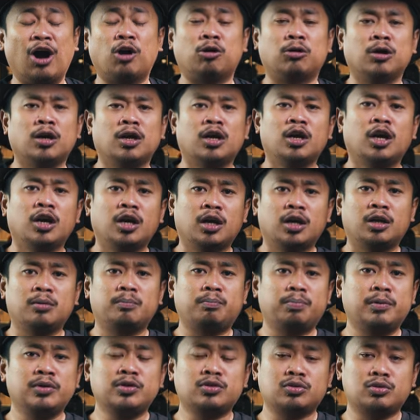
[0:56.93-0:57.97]
Oh,
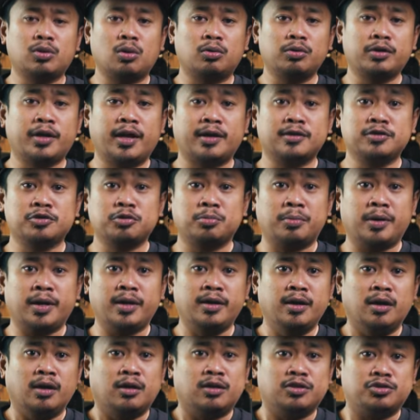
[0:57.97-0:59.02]
and please don't cancel
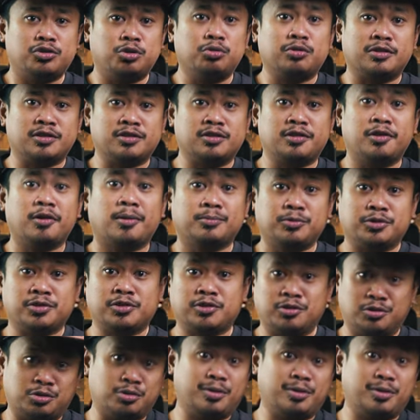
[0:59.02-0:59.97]
me. As you can see, I'm just